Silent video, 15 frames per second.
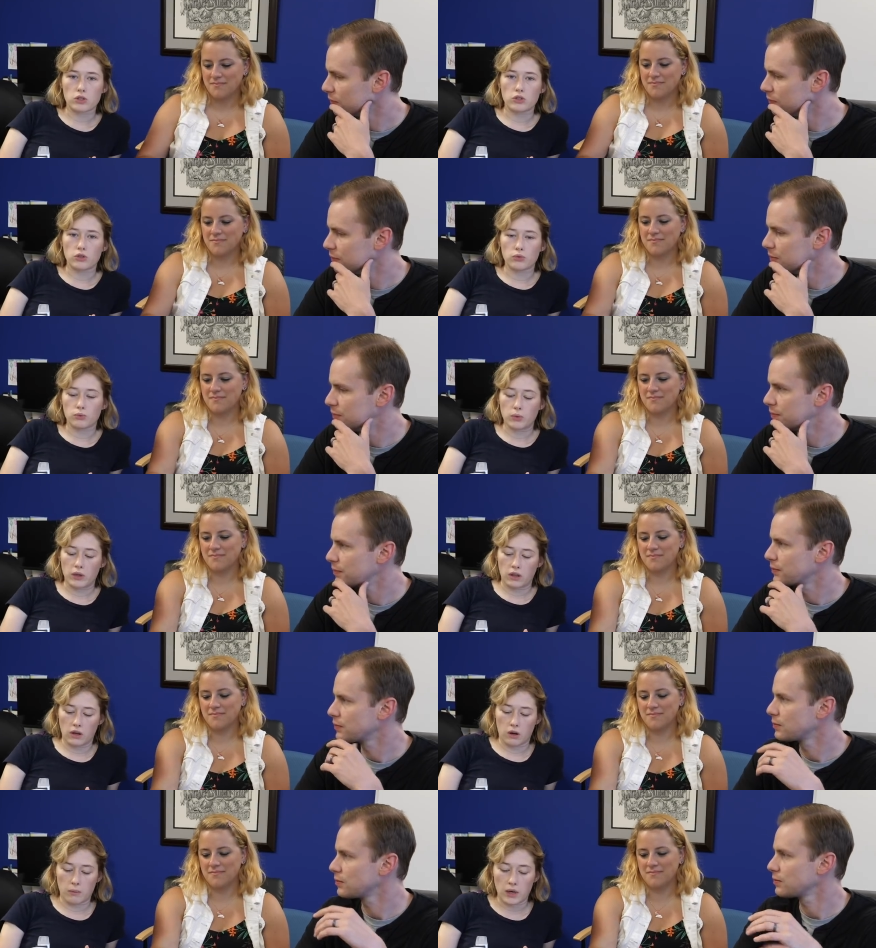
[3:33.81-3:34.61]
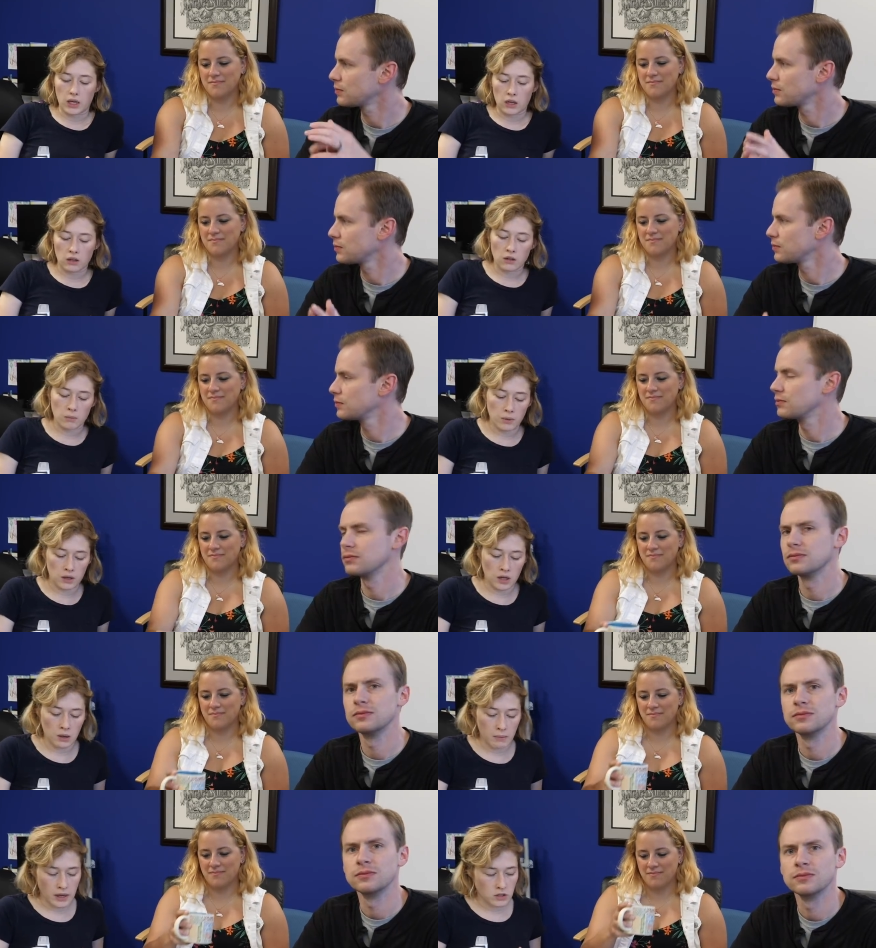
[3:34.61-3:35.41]
Speaker 1: to do when they're making their
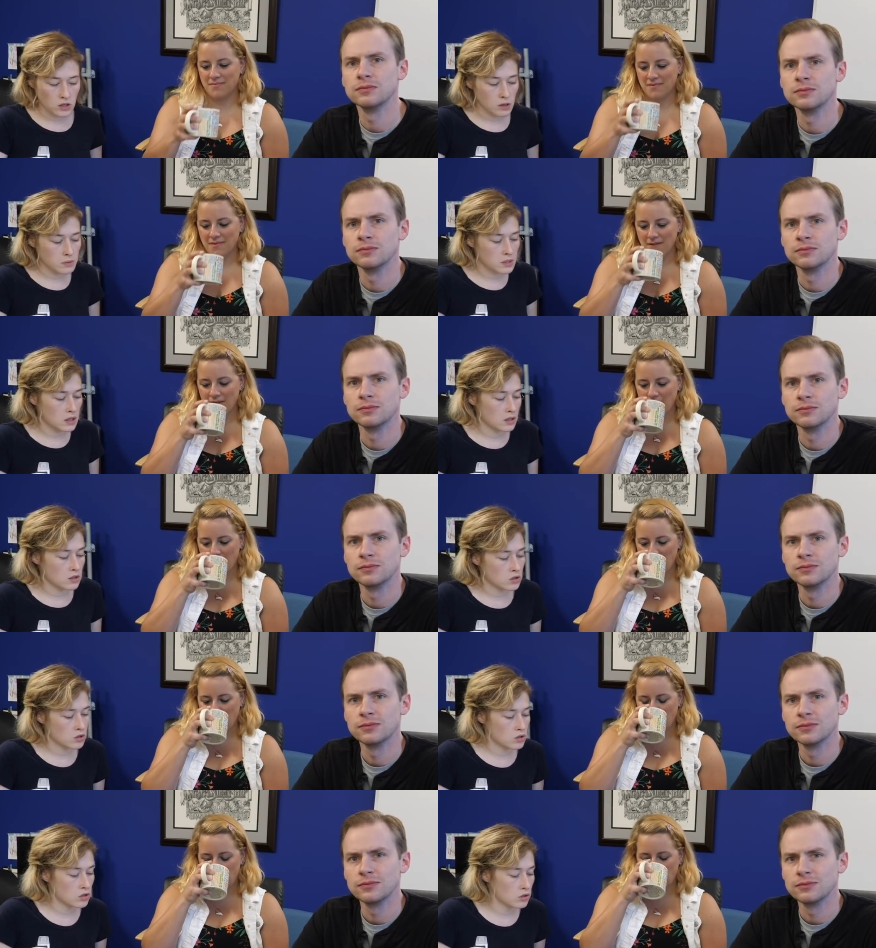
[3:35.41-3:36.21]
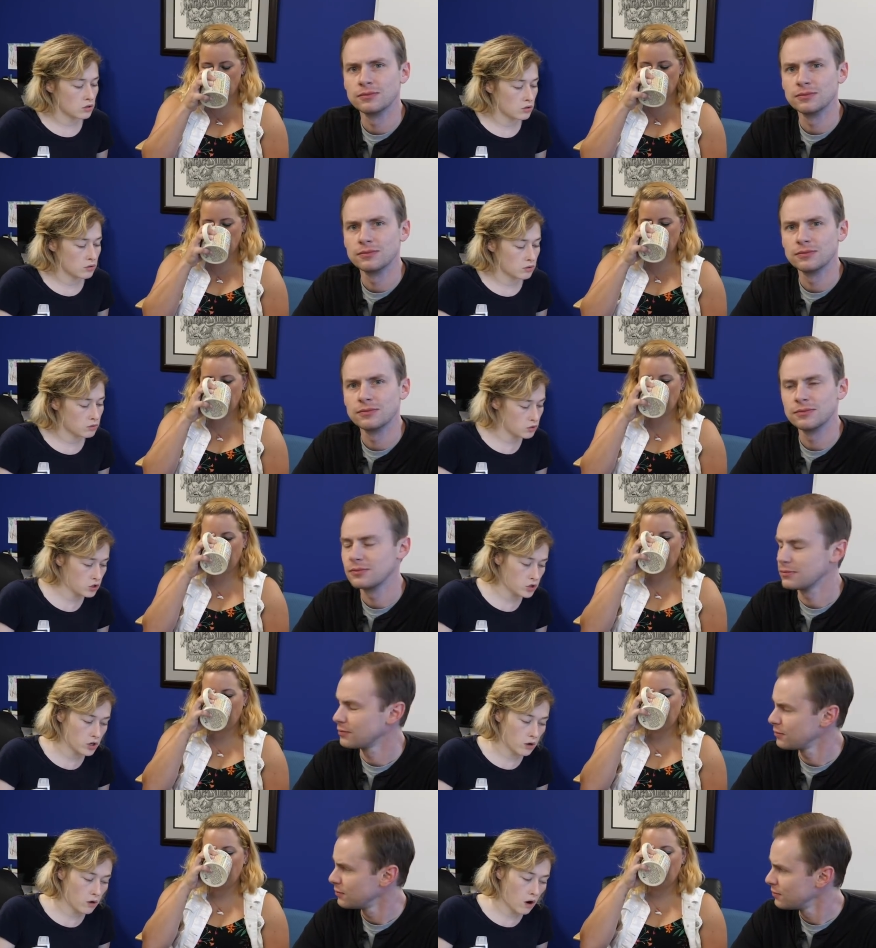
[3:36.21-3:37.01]
Monday matchups, is to
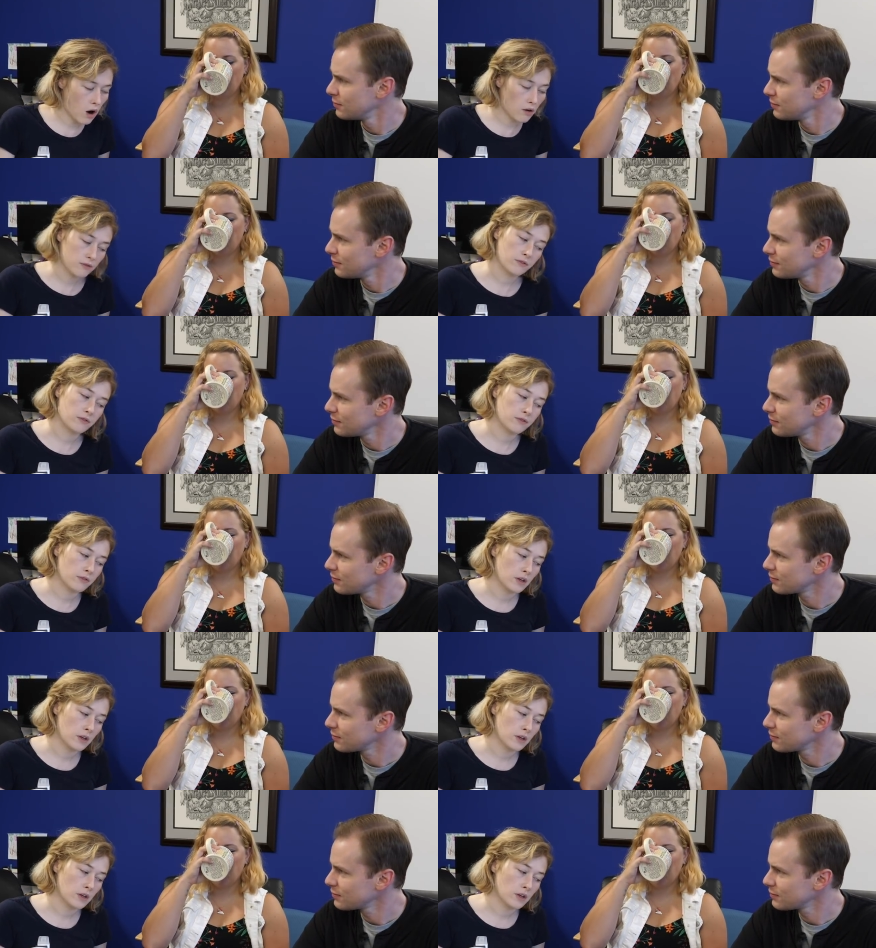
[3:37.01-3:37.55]
show off